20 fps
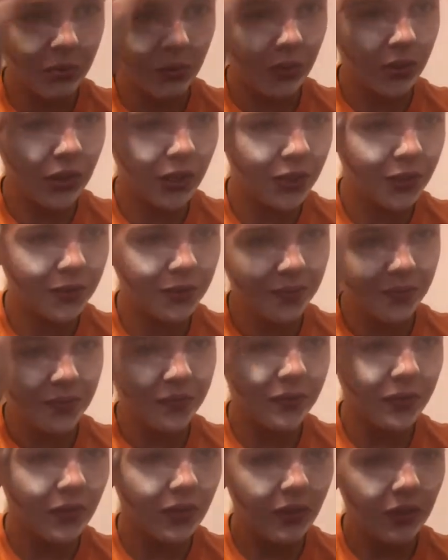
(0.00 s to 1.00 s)
do.
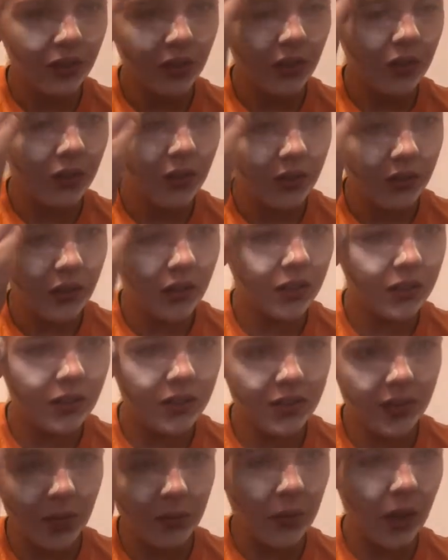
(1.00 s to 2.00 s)
This is
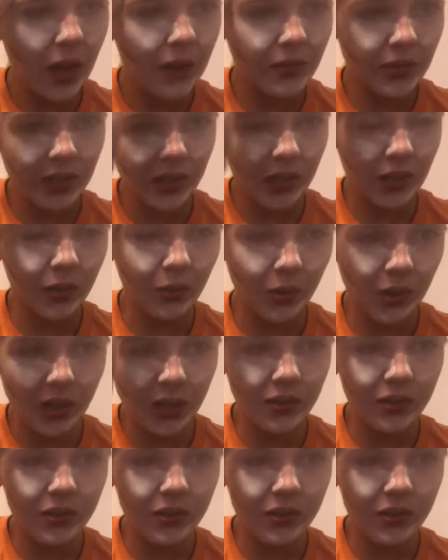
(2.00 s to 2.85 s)
something I haven't done in a while.